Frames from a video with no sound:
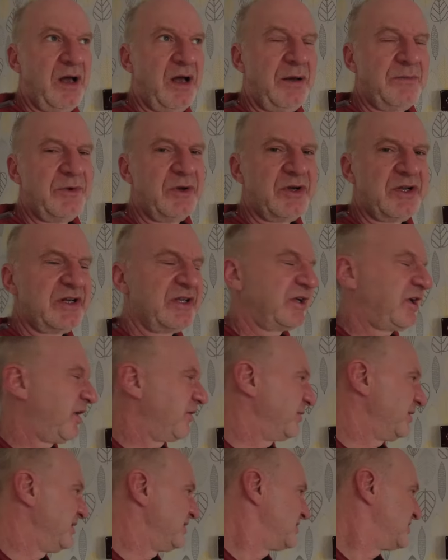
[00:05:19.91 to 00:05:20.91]
I'm not going to
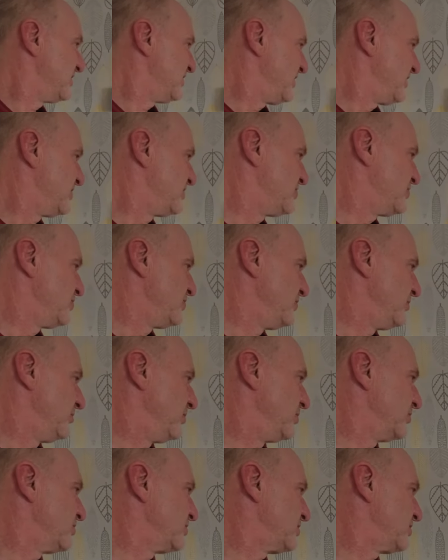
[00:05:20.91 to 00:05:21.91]
go into this too
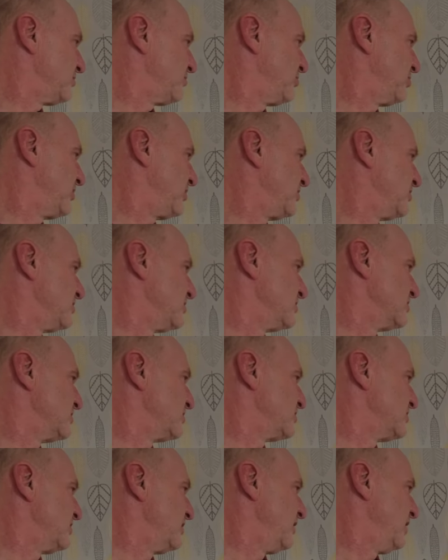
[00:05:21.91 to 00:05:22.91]
much
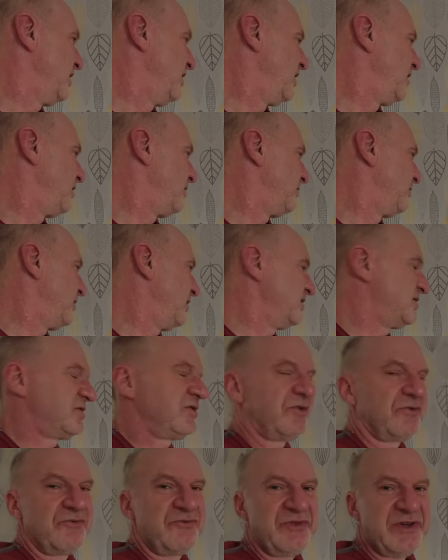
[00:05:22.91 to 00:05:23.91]
because um, it's
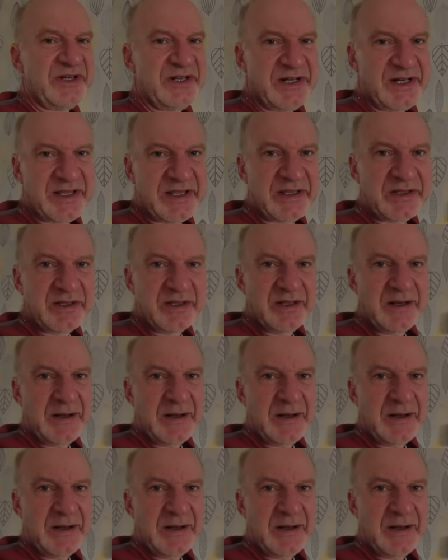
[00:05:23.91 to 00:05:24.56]
not really